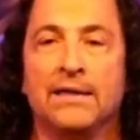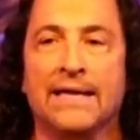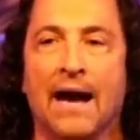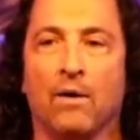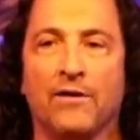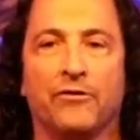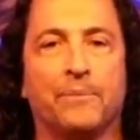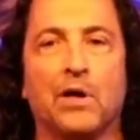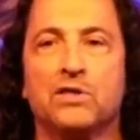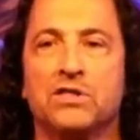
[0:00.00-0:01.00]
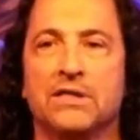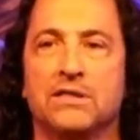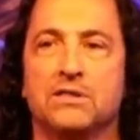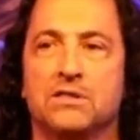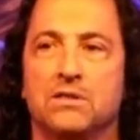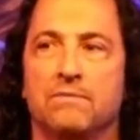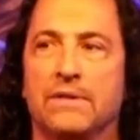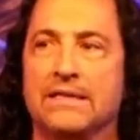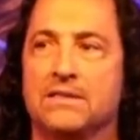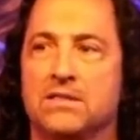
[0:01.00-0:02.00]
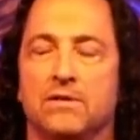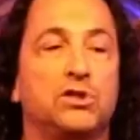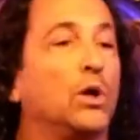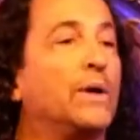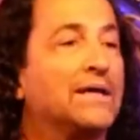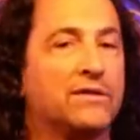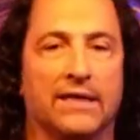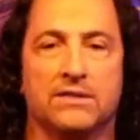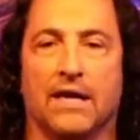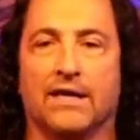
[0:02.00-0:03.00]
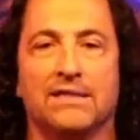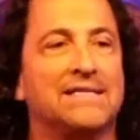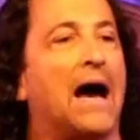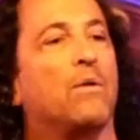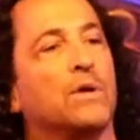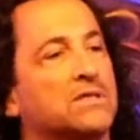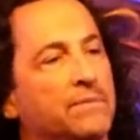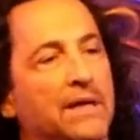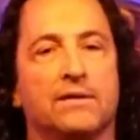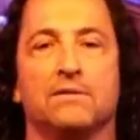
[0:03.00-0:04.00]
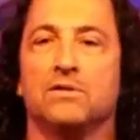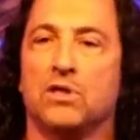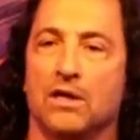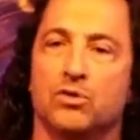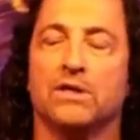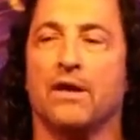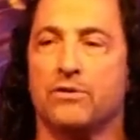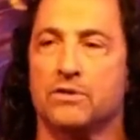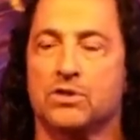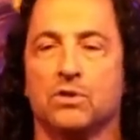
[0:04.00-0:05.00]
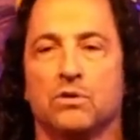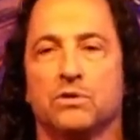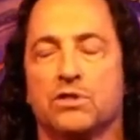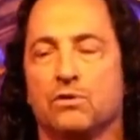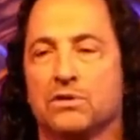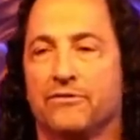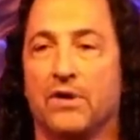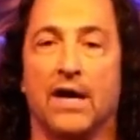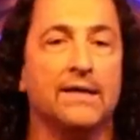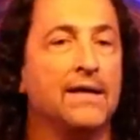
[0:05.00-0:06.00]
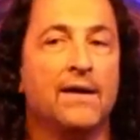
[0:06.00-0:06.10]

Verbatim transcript: Now, if a person is is doing things like in Taoism and in Tantra and other schools schools of thought,